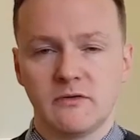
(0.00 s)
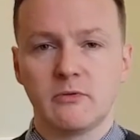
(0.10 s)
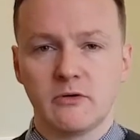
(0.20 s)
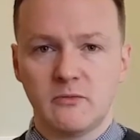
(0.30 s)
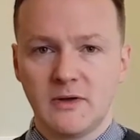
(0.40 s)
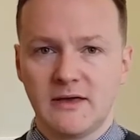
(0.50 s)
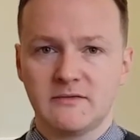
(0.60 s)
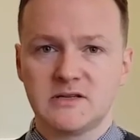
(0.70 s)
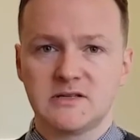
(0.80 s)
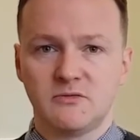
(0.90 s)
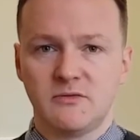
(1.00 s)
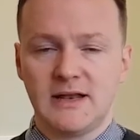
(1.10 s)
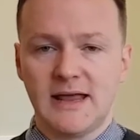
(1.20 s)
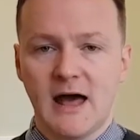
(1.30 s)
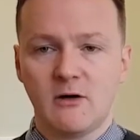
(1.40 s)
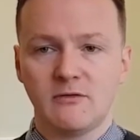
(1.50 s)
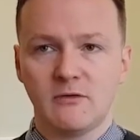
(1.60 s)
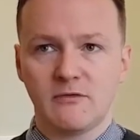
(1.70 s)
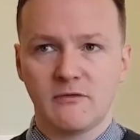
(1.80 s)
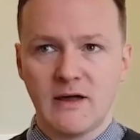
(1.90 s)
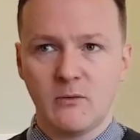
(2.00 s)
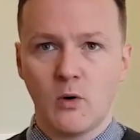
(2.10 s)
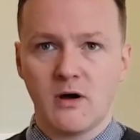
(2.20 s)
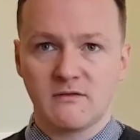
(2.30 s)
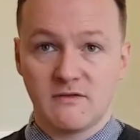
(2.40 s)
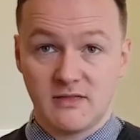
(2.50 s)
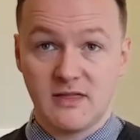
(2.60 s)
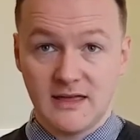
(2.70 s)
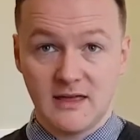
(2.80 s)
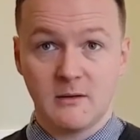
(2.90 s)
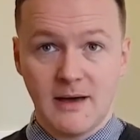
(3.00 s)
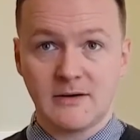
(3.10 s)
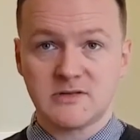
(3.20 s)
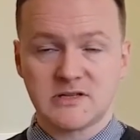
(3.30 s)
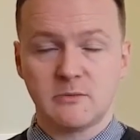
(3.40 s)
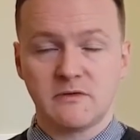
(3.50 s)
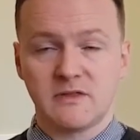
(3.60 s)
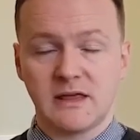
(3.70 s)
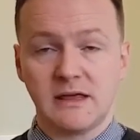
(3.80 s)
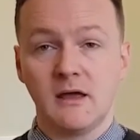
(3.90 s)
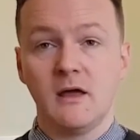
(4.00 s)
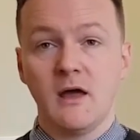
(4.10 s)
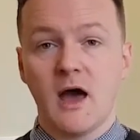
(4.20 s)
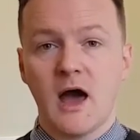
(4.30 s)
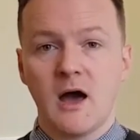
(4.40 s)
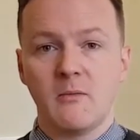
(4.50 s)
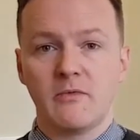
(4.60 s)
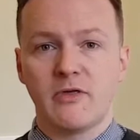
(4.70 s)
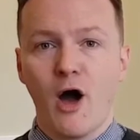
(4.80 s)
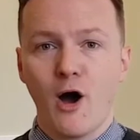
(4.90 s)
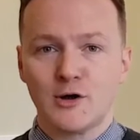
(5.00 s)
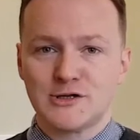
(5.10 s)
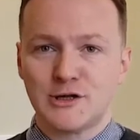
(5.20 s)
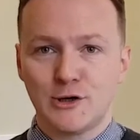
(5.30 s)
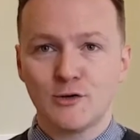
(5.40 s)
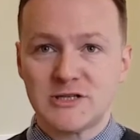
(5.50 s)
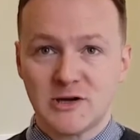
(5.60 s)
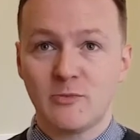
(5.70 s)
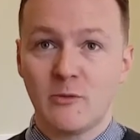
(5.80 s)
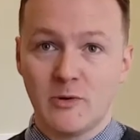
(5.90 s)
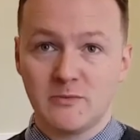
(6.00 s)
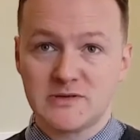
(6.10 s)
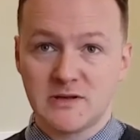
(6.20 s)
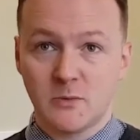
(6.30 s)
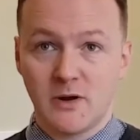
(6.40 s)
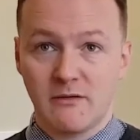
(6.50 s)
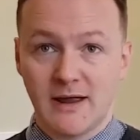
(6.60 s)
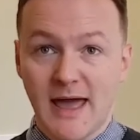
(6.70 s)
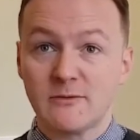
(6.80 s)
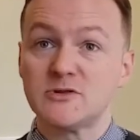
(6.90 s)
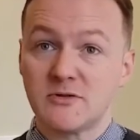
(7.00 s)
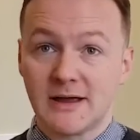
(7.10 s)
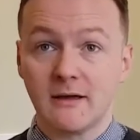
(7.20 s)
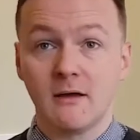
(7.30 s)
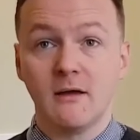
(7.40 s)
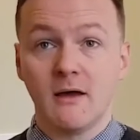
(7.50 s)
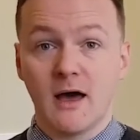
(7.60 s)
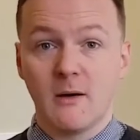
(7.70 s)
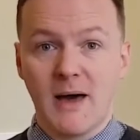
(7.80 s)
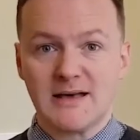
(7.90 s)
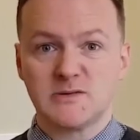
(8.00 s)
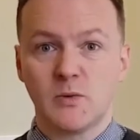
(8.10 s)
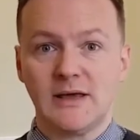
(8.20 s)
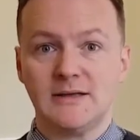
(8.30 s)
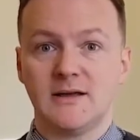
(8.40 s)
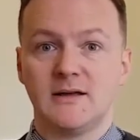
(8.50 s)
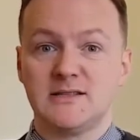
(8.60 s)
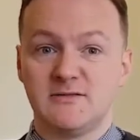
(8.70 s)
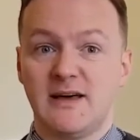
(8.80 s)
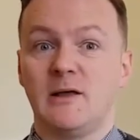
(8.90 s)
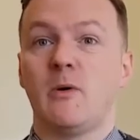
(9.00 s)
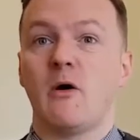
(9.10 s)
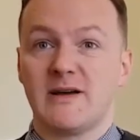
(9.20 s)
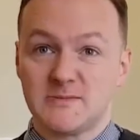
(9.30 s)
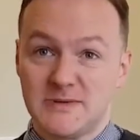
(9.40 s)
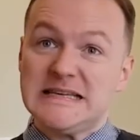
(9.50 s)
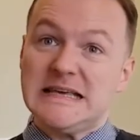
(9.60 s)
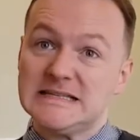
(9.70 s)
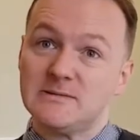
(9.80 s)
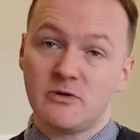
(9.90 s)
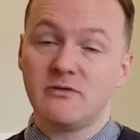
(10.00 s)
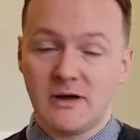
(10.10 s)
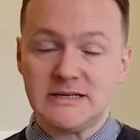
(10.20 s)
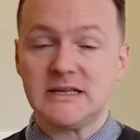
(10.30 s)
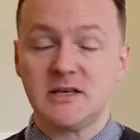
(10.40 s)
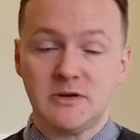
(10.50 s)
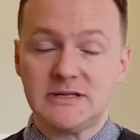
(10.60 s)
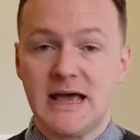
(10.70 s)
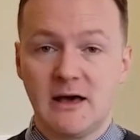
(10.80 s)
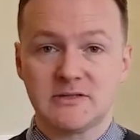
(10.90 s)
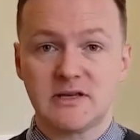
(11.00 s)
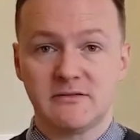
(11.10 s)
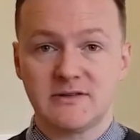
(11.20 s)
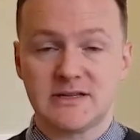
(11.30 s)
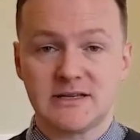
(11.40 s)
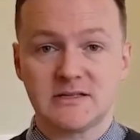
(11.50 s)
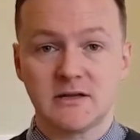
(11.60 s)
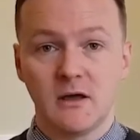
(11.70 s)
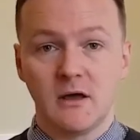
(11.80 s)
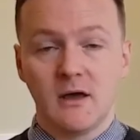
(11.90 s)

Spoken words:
for improvement gives us a really helpful framework for thinking about some of the harder and knottier problems that we're encountering as we develop our expertise in providing community health services.